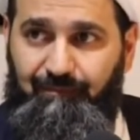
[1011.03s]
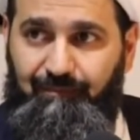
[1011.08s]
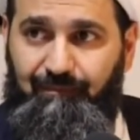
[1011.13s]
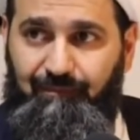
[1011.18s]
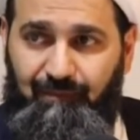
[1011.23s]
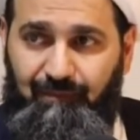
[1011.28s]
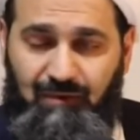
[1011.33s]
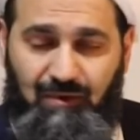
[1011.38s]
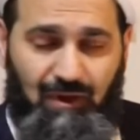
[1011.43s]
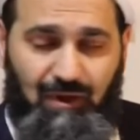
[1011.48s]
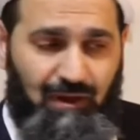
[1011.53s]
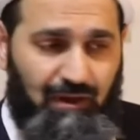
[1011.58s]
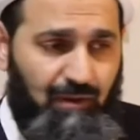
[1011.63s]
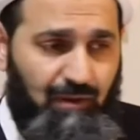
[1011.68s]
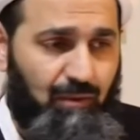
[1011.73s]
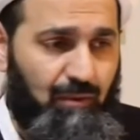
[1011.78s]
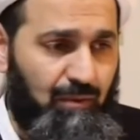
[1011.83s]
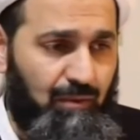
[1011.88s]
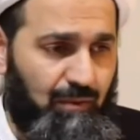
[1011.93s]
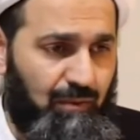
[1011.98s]
Inshallah,
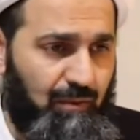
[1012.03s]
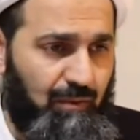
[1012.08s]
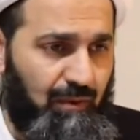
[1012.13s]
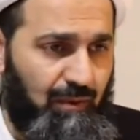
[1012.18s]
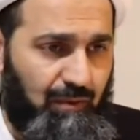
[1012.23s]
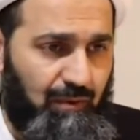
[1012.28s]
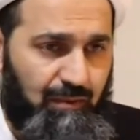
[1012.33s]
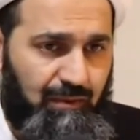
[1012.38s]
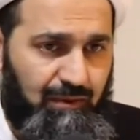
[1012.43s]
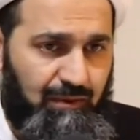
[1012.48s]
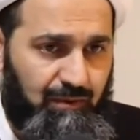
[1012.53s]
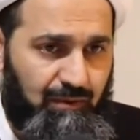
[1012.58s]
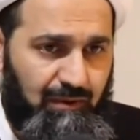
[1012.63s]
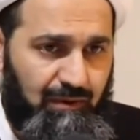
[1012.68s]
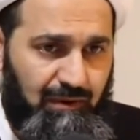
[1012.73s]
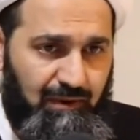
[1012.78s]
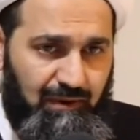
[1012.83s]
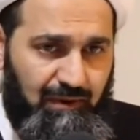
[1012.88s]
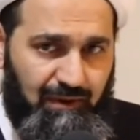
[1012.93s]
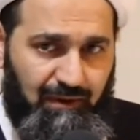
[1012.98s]
we will be
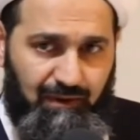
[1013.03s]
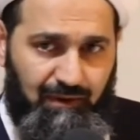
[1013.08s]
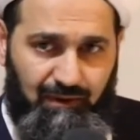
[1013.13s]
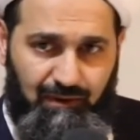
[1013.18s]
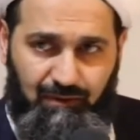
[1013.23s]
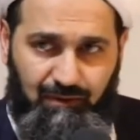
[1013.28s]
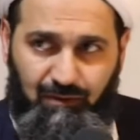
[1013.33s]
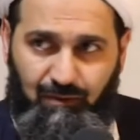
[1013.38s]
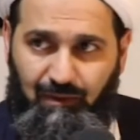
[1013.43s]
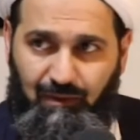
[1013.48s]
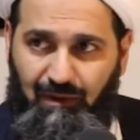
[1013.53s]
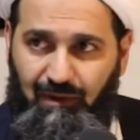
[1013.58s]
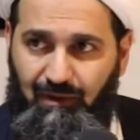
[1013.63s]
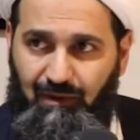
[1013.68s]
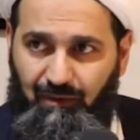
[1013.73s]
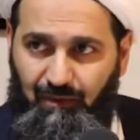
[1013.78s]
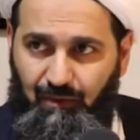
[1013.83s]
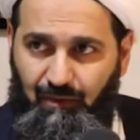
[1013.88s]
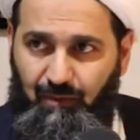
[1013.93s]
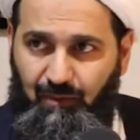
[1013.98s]
doing the Jum'ah.
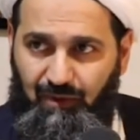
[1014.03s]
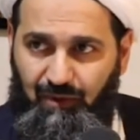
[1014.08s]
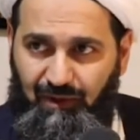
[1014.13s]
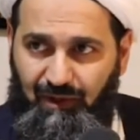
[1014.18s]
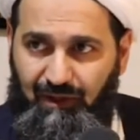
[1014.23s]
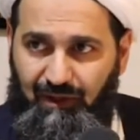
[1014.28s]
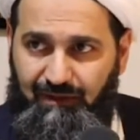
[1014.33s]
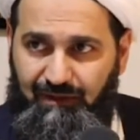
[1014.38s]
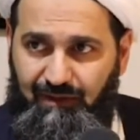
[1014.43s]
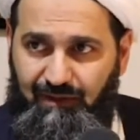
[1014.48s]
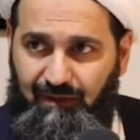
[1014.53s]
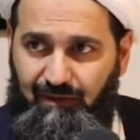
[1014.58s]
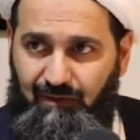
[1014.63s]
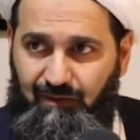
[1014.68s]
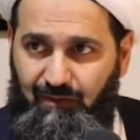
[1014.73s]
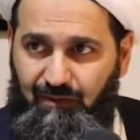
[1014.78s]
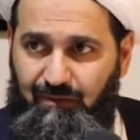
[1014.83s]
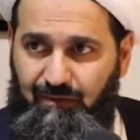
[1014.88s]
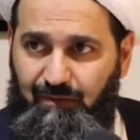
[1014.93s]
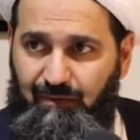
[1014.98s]
We're broadcasting it
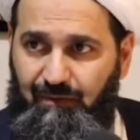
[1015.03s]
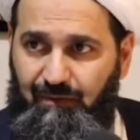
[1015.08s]
also.